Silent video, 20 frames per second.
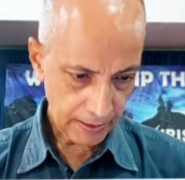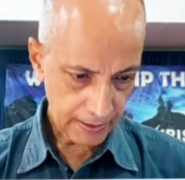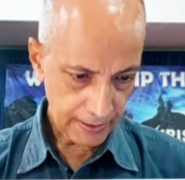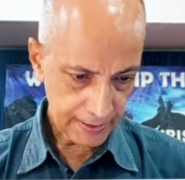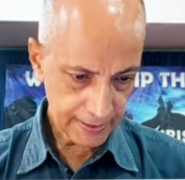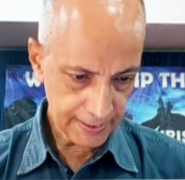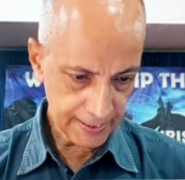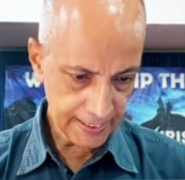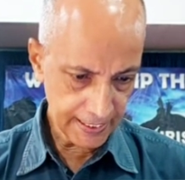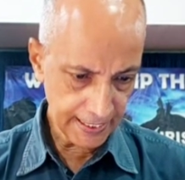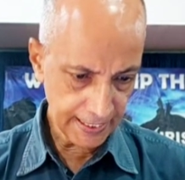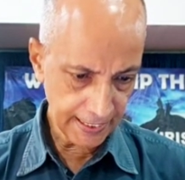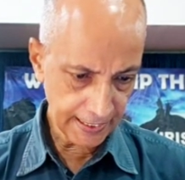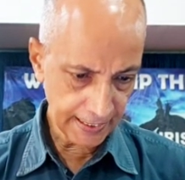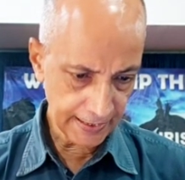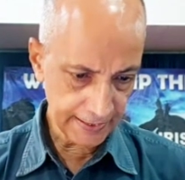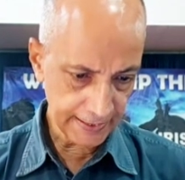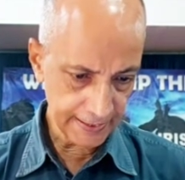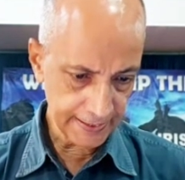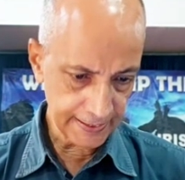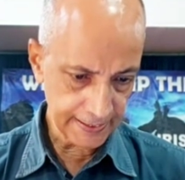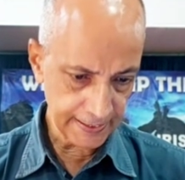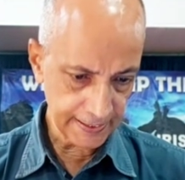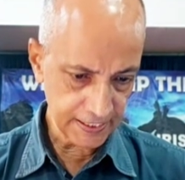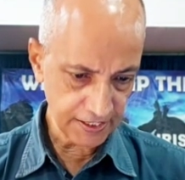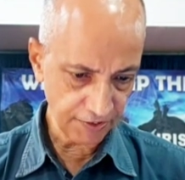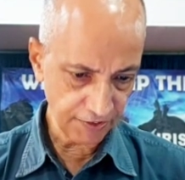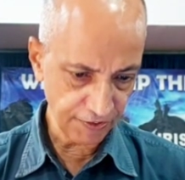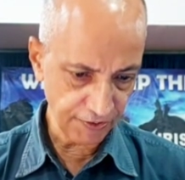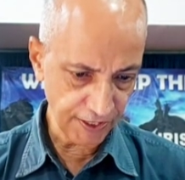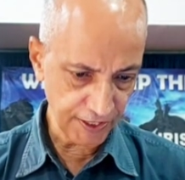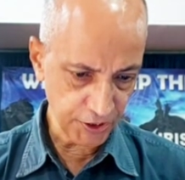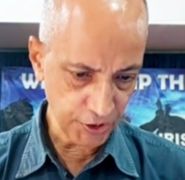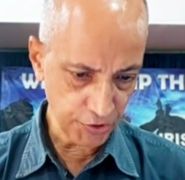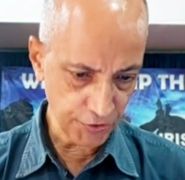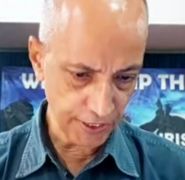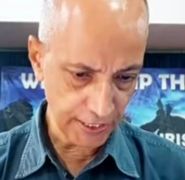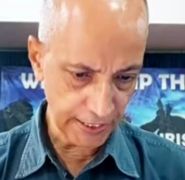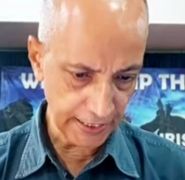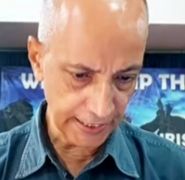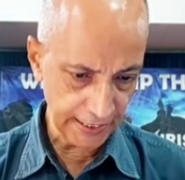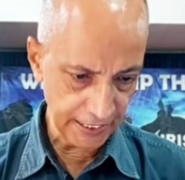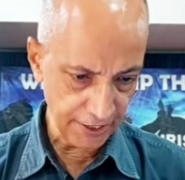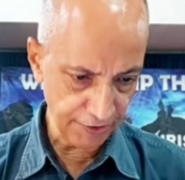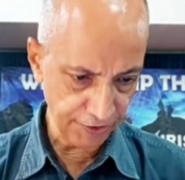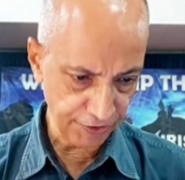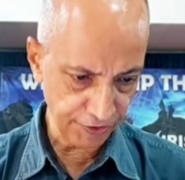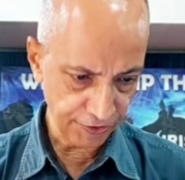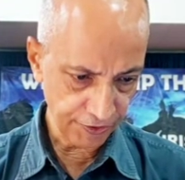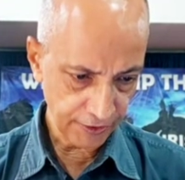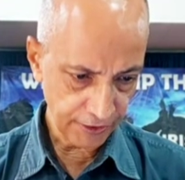Seeing at a distance a fig tree in leaf,